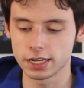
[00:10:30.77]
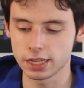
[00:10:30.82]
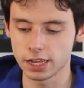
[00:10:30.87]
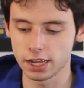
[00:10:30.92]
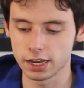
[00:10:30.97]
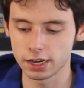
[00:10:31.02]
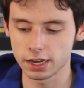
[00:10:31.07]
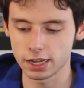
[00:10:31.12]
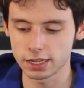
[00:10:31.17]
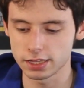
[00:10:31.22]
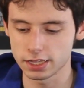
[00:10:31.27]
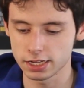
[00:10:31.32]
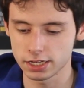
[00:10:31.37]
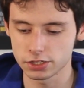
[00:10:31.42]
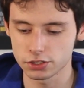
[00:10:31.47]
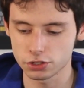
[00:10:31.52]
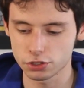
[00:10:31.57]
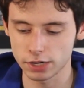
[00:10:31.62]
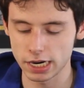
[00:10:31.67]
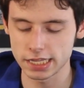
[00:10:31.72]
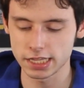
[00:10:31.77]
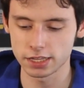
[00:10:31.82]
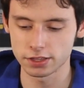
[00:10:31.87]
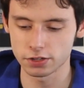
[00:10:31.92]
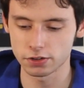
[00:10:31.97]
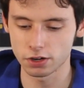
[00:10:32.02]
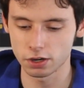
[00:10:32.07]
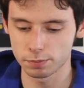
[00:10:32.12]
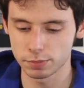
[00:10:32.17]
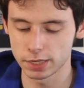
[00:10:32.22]
And again, I think it's great
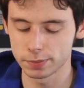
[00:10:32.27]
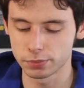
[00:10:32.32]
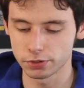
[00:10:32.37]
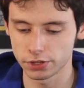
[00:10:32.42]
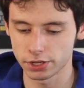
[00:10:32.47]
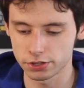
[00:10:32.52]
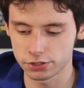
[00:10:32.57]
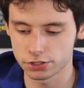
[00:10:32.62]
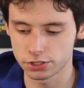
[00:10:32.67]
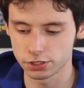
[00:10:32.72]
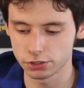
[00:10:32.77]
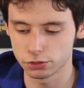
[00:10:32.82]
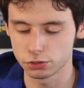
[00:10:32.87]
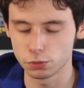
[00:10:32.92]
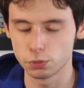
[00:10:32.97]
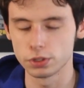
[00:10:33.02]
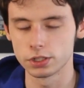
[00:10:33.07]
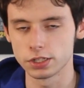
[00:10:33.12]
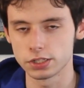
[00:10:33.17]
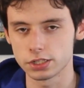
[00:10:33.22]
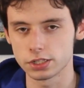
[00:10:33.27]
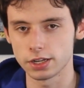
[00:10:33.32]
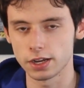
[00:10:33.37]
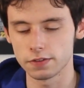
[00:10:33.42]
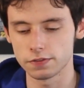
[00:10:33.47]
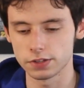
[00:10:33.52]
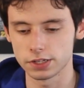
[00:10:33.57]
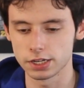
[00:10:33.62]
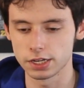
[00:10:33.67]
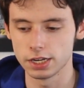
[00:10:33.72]
that there are people that are still doing this
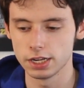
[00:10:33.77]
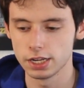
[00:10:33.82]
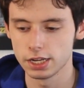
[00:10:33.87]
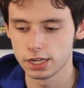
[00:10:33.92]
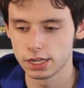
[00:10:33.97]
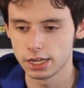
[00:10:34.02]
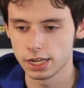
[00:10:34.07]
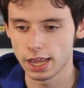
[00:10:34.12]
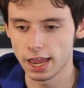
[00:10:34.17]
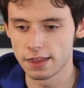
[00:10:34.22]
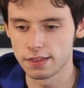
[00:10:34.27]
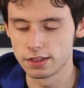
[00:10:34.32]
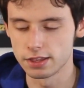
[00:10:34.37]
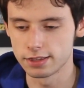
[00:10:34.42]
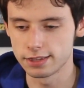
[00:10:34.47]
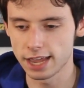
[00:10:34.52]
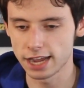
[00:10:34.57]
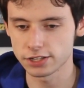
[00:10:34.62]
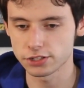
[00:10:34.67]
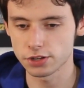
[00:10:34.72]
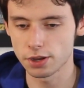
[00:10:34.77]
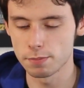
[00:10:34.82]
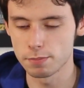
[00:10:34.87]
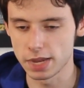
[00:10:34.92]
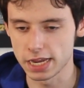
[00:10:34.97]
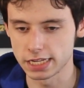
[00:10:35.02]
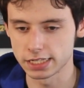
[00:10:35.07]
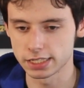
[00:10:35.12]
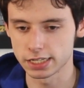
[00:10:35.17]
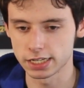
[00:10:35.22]
stuff, and that's
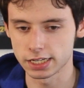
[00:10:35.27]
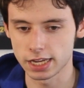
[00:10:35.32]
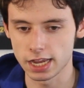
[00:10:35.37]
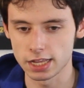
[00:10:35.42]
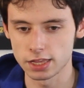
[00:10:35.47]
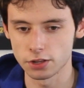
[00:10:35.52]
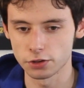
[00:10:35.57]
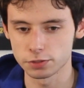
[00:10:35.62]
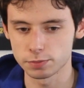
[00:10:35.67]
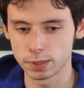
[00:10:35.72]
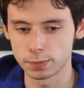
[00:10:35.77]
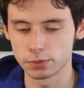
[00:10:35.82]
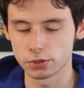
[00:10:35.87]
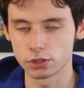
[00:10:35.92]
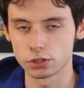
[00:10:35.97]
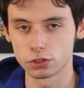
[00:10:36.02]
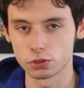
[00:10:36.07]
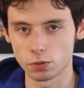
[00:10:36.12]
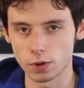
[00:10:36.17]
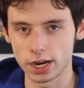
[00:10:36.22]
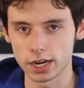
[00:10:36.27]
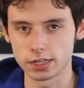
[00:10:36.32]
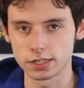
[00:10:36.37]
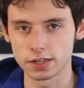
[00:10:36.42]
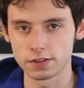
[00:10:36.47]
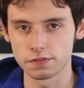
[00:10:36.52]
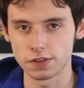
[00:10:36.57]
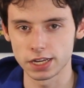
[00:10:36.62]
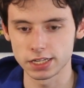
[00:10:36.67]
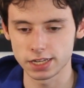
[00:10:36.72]
amazing, and those people are
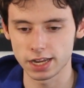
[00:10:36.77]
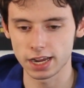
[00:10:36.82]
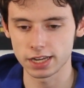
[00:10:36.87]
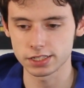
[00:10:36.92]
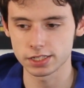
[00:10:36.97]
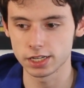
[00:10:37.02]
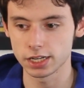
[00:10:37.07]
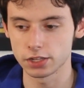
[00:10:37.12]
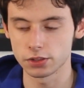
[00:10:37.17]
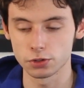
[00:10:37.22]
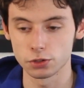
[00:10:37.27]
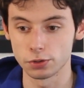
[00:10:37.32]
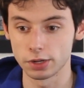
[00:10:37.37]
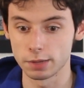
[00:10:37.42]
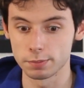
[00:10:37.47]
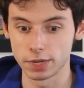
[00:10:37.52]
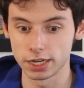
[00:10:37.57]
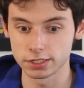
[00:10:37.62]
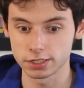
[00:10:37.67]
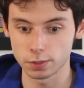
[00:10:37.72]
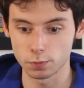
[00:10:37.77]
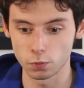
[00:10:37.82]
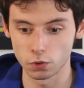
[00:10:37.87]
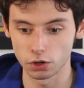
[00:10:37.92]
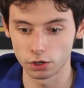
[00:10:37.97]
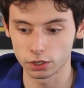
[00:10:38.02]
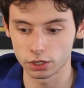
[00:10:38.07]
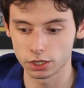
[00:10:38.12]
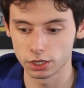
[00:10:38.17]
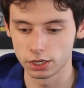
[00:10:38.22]
great and fantastic, and they're doing amazing
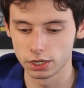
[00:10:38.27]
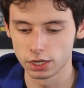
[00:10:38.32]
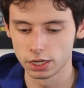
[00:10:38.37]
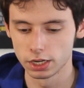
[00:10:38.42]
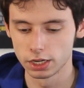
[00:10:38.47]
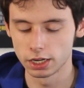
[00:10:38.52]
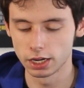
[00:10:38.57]
work.